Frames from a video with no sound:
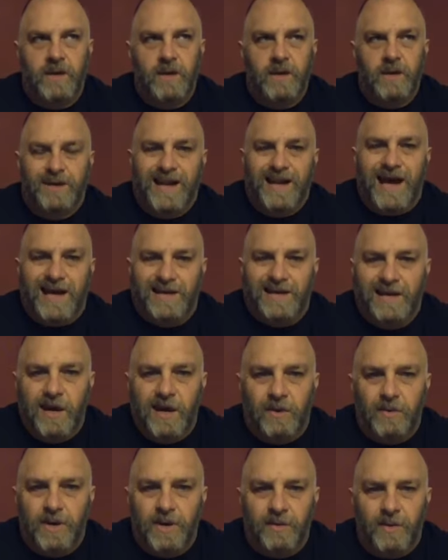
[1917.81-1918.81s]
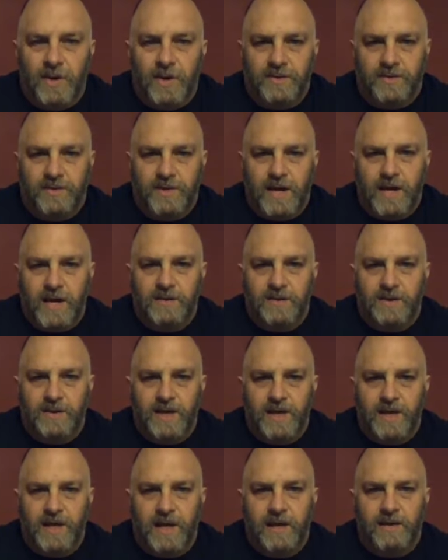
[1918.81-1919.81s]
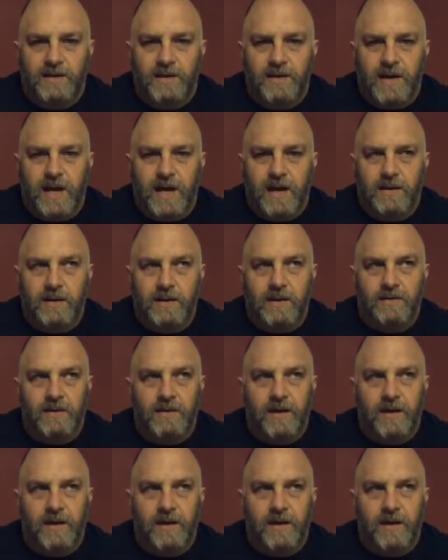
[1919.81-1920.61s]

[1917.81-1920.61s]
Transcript: not knowing whether or not you're going to get it or not, and